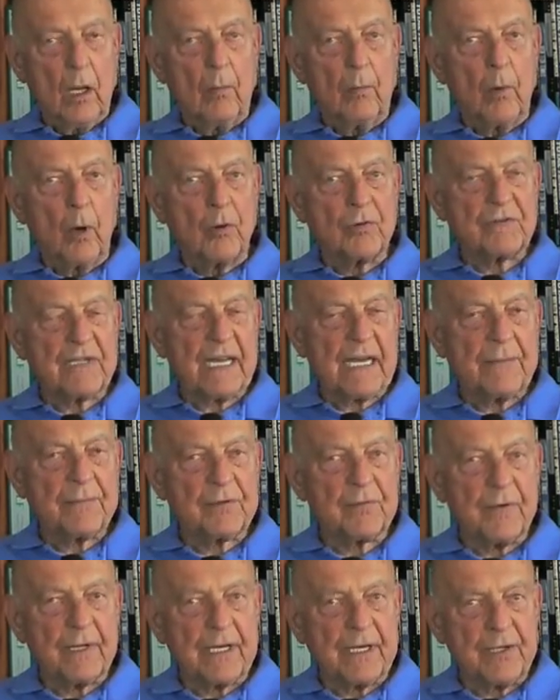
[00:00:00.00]
Most
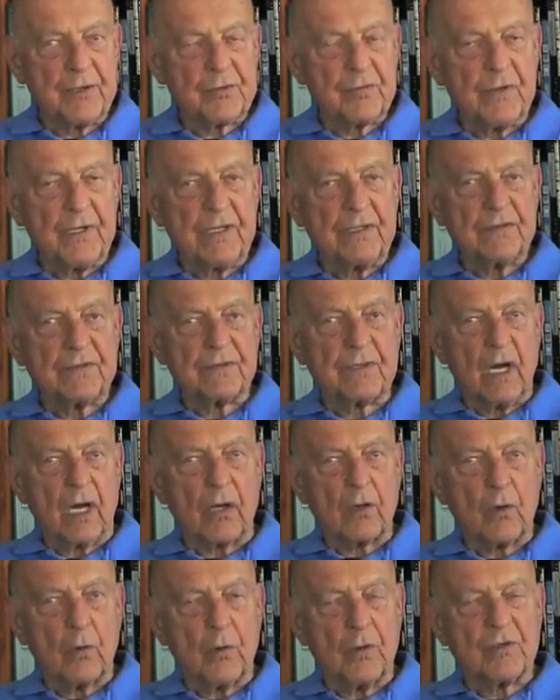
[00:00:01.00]
hamstring injuries are
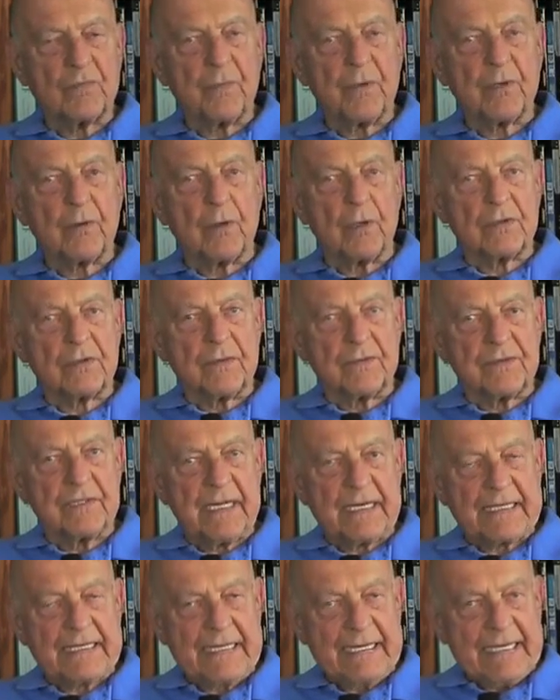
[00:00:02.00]
caused because of
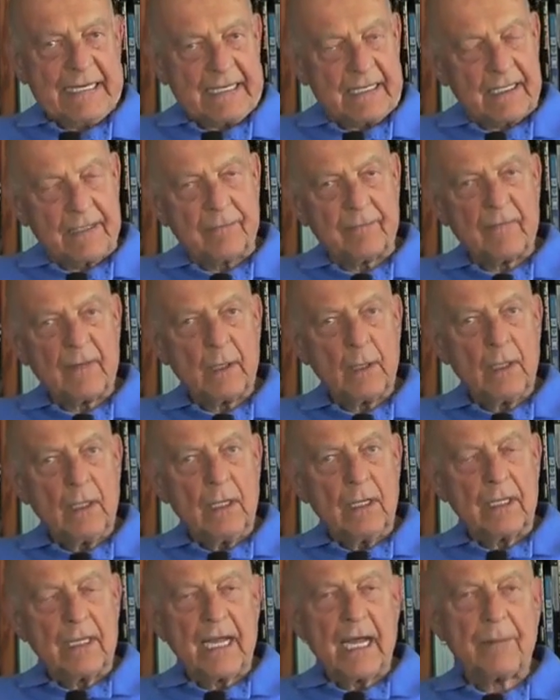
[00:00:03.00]
technique,
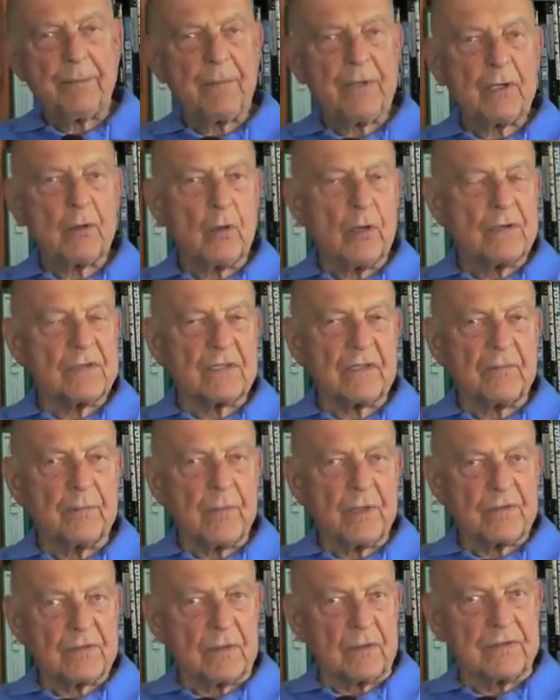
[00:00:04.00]
not because of
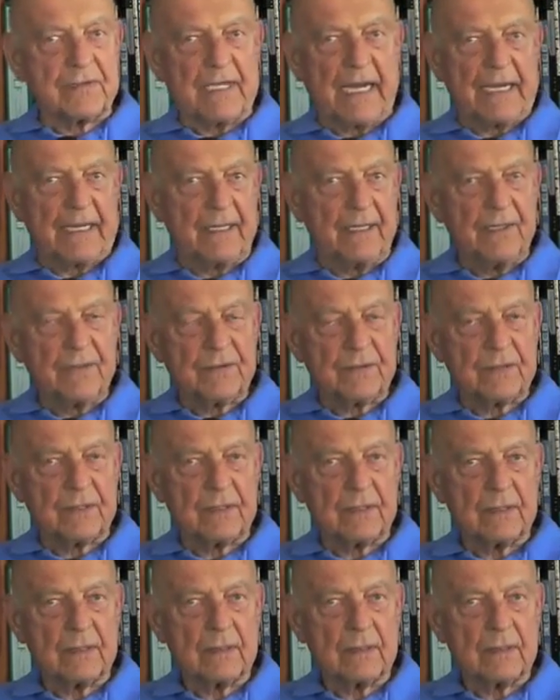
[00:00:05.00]
muscle tightness,